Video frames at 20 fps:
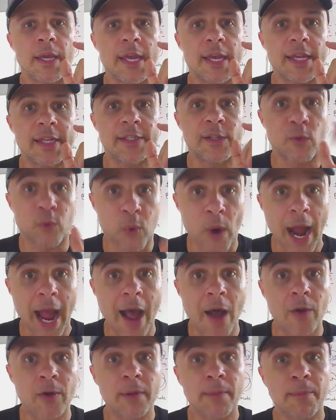is
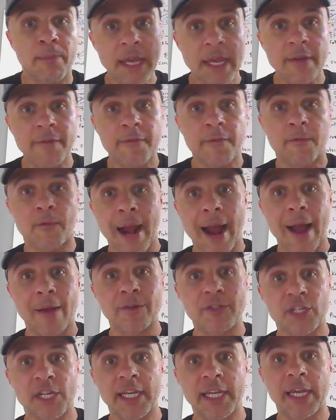ground beef,
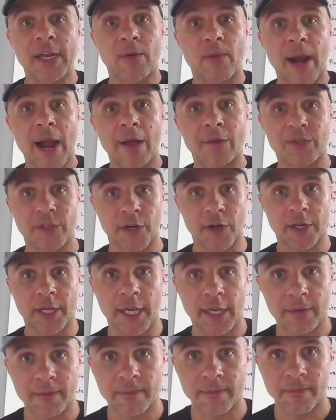ground chicken, ground
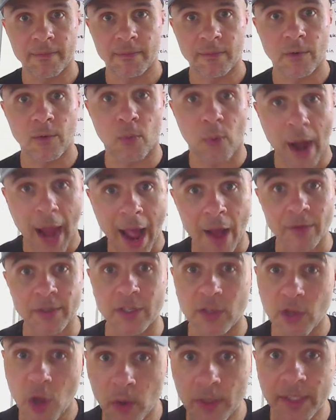turkey.
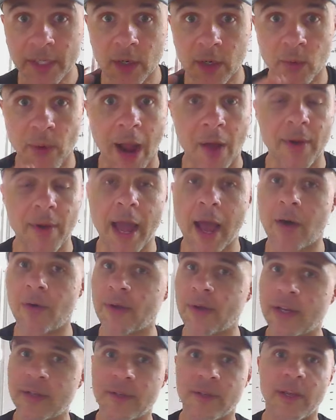Ground, notice the ground.
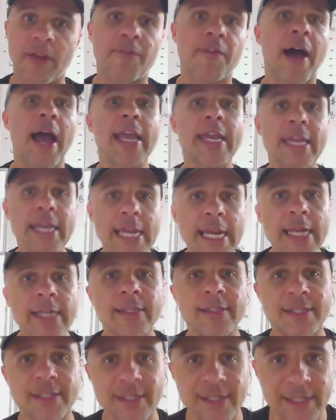Now, if I
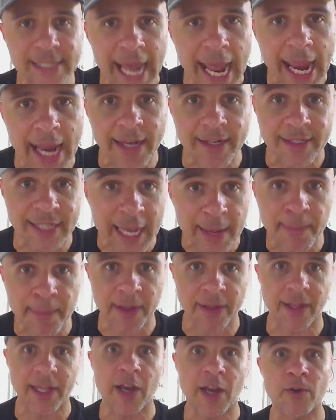eat steak
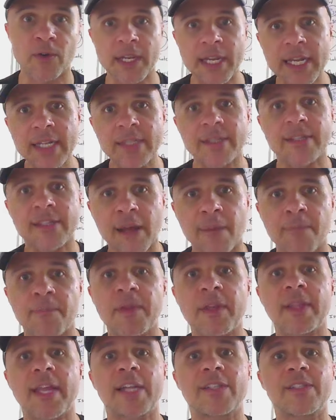typically, or eat
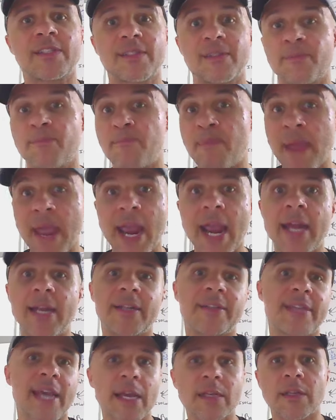something that's made
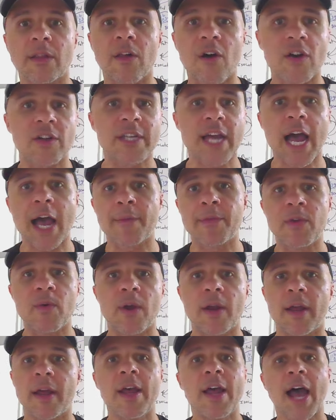and takes a long time, and you
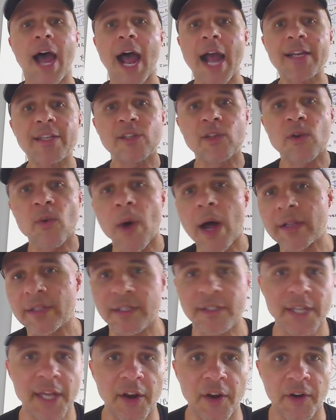want to, I just go out
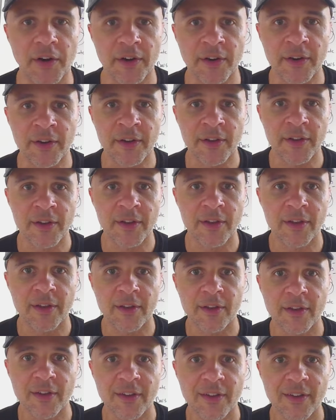to dinner.
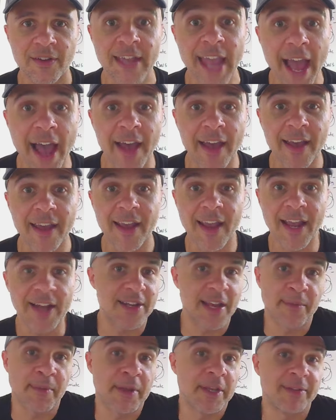Yeah,
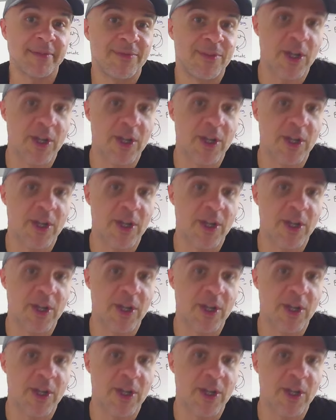and I mean,